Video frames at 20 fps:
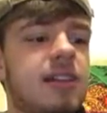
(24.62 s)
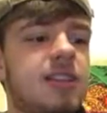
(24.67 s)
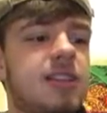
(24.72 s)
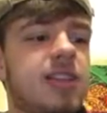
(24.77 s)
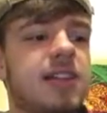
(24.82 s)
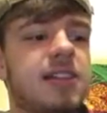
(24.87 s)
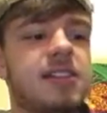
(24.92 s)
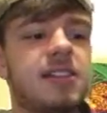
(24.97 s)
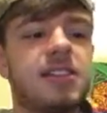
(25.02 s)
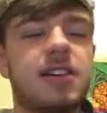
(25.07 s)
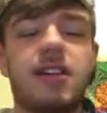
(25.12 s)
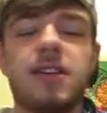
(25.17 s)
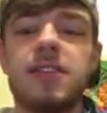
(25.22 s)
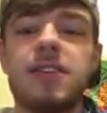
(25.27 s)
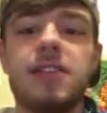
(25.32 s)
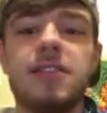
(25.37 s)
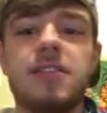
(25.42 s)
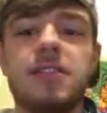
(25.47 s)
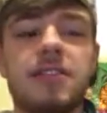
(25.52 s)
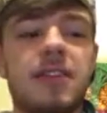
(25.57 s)
Chances are
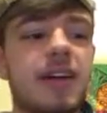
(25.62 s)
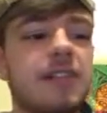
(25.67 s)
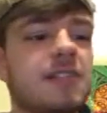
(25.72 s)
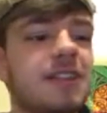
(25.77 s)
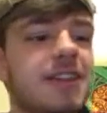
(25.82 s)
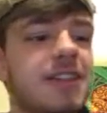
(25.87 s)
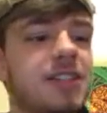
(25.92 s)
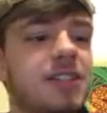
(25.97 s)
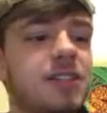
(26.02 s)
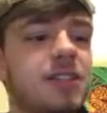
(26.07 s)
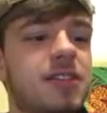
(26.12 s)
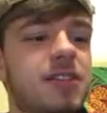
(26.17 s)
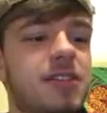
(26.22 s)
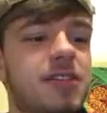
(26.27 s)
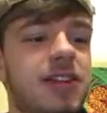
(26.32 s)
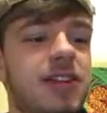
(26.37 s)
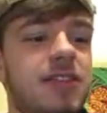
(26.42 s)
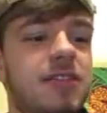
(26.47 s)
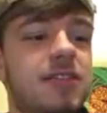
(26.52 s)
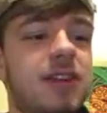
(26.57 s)
that if you've ever injured
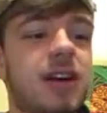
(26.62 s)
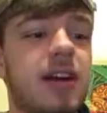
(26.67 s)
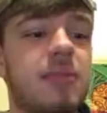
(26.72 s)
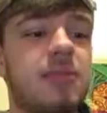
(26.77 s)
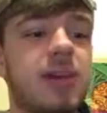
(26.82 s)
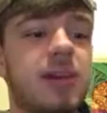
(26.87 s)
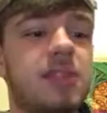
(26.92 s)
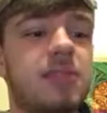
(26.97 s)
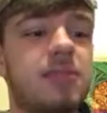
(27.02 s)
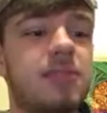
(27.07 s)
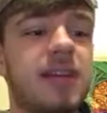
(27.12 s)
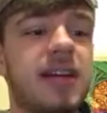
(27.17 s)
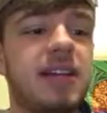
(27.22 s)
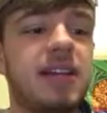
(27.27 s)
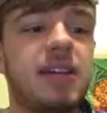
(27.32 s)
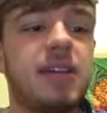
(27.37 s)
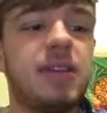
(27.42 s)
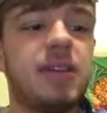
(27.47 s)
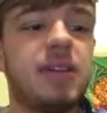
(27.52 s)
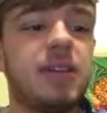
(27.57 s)
yourself or had muscle
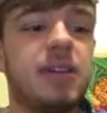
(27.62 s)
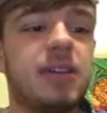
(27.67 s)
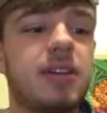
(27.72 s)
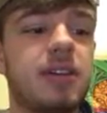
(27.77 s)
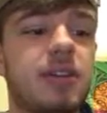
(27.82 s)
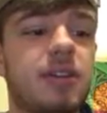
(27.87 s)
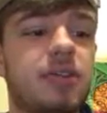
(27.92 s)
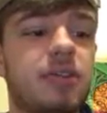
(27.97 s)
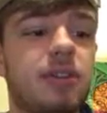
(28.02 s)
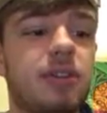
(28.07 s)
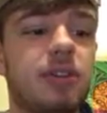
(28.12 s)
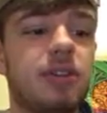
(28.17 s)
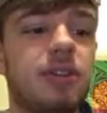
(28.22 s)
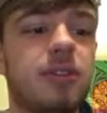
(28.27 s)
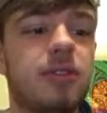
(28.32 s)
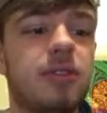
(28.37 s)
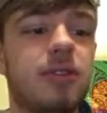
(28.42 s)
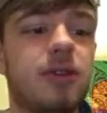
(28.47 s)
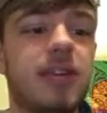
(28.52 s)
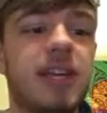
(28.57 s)
pain that you couldn't
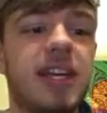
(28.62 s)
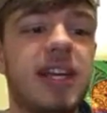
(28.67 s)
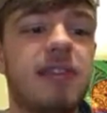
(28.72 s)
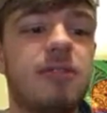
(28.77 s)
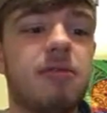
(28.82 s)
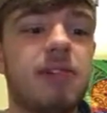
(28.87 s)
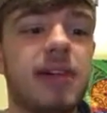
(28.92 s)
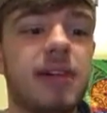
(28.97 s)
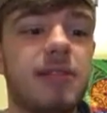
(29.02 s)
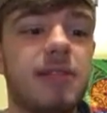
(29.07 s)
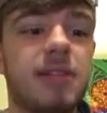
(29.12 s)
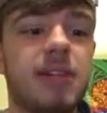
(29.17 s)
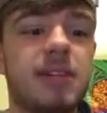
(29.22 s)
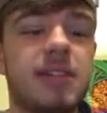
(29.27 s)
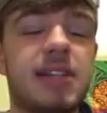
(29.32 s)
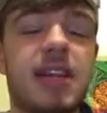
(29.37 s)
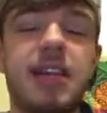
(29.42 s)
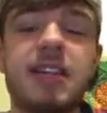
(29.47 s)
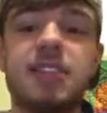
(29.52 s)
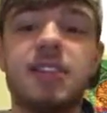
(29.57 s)
control or needed
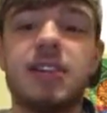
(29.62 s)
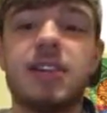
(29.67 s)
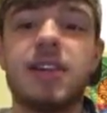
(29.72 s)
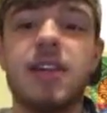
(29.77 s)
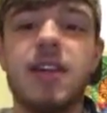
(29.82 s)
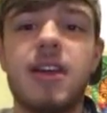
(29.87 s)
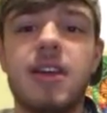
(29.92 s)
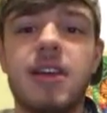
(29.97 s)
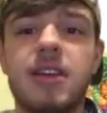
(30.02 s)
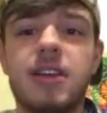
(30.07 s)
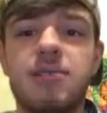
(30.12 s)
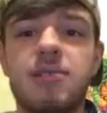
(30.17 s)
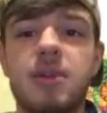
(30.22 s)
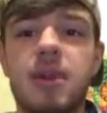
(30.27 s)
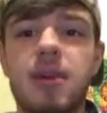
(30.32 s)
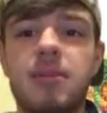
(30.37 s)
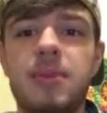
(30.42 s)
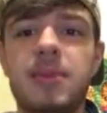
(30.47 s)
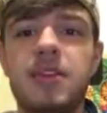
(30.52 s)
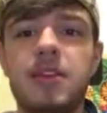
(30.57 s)
rehabilitation, you've
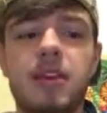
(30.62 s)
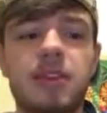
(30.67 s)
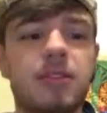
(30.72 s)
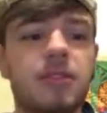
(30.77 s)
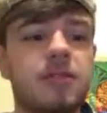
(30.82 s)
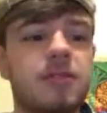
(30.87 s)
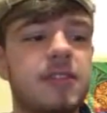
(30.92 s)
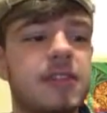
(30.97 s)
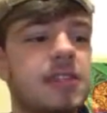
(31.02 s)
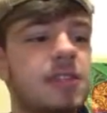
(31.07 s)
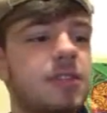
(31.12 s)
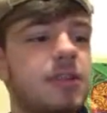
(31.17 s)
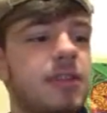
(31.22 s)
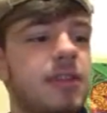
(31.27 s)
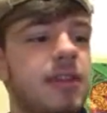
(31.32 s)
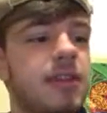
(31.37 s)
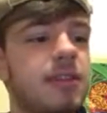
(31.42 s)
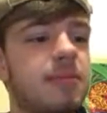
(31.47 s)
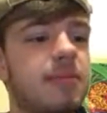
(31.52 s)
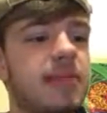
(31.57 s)
probably gone through physical
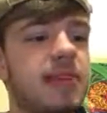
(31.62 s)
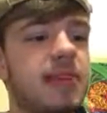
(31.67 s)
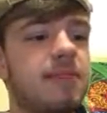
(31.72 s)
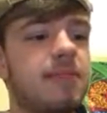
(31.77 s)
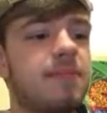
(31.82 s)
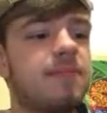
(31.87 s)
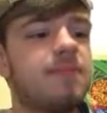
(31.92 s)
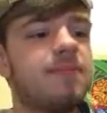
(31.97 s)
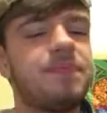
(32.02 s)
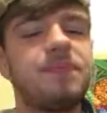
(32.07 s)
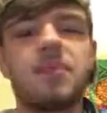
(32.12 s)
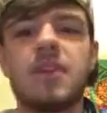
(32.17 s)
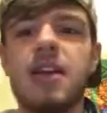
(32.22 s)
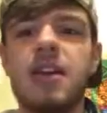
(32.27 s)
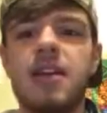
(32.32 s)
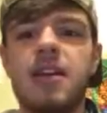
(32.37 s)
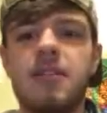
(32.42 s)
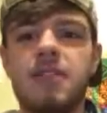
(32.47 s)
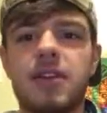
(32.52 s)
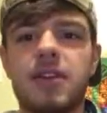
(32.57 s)
therapy.
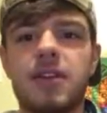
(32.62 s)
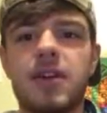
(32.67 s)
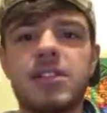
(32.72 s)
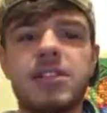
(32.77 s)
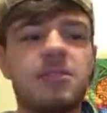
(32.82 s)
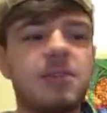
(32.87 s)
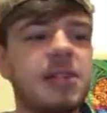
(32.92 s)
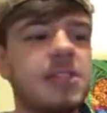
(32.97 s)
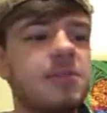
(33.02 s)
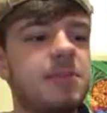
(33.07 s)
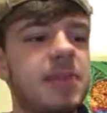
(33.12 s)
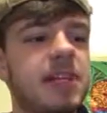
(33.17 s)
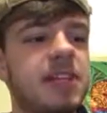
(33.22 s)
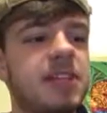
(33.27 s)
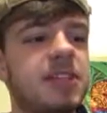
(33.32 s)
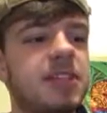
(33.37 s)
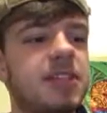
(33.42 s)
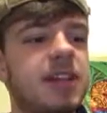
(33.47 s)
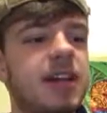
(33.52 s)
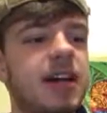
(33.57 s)
For the rest of my
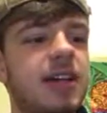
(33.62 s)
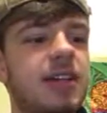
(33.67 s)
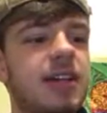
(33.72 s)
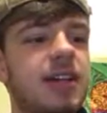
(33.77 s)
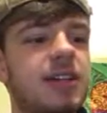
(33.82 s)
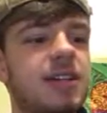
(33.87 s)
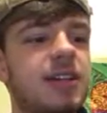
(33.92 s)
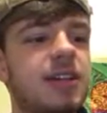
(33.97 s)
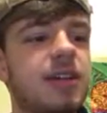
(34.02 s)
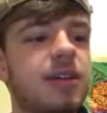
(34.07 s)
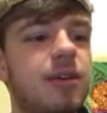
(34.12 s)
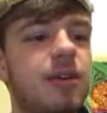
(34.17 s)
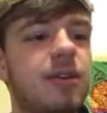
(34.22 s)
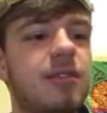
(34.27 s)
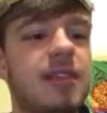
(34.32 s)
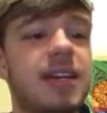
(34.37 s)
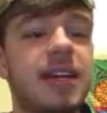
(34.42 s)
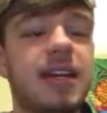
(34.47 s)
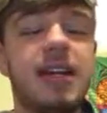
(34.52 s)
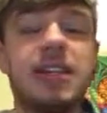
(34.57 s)
speech, I'd like to go
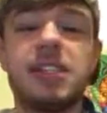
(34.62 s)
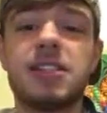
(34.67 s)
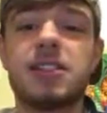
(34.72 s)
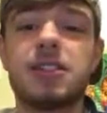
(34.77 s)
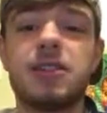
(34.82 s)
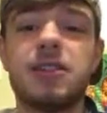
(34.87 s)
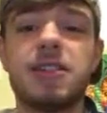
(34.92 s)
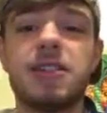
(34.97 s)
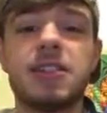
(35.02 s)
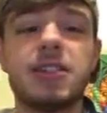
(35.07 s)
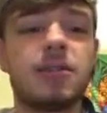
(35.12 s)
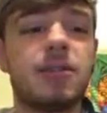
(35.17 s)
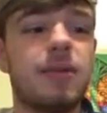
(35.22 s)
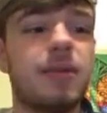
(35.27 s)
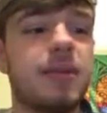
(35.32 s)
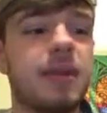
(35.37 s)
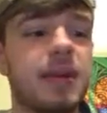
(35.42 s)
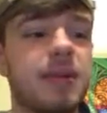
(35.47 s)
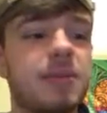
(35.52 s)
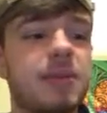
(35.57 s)
over the history of
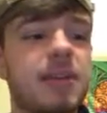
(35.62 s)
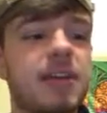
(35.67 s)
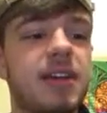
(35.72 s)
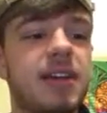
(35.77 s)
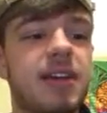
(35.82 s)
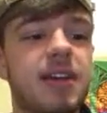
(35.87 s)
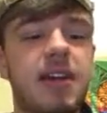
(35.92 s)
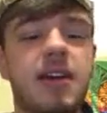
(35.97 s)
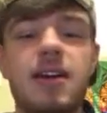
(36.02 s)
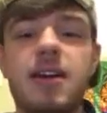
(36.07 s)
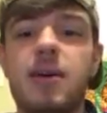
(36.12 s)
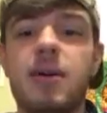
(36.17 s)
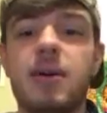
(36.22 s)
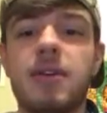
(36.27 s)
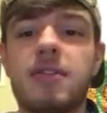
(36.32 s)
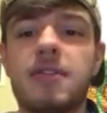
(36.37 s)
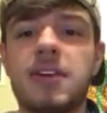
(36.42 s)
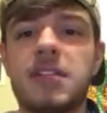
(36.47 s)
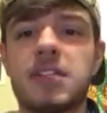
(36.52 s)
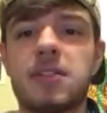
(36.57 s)
physical therapy,
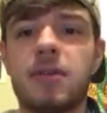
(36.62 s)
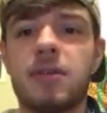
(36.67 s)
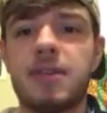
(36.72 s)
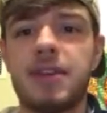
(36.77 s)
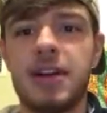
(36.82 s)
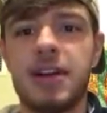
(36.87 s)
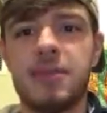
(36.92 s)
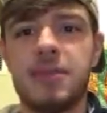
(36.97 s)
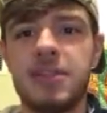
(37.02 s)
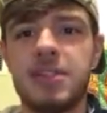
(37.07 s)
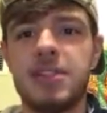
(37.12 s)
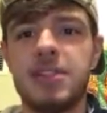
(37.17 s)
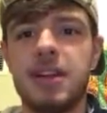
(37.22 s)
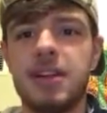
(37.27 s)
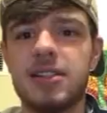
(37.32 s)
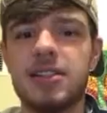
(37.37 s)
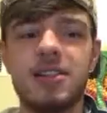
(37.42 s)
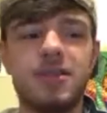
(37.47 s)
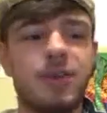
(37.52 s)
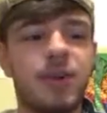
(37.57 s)
what a physical therapist
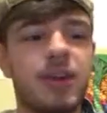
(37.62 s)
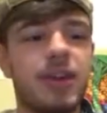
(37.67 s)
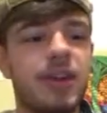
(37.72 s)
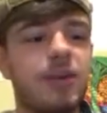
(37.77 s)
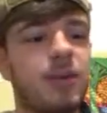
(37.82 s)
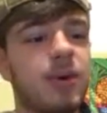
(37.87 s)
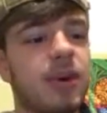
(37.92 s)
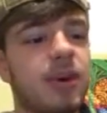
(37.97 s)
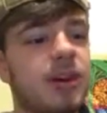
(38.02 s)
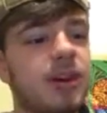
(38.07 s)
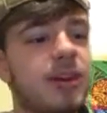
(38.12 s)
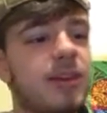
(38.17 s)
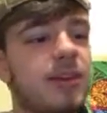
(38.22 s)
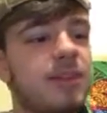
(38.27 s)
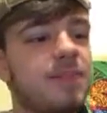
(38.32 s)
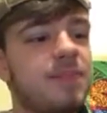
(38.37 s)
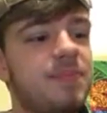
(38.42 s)
does and where they work,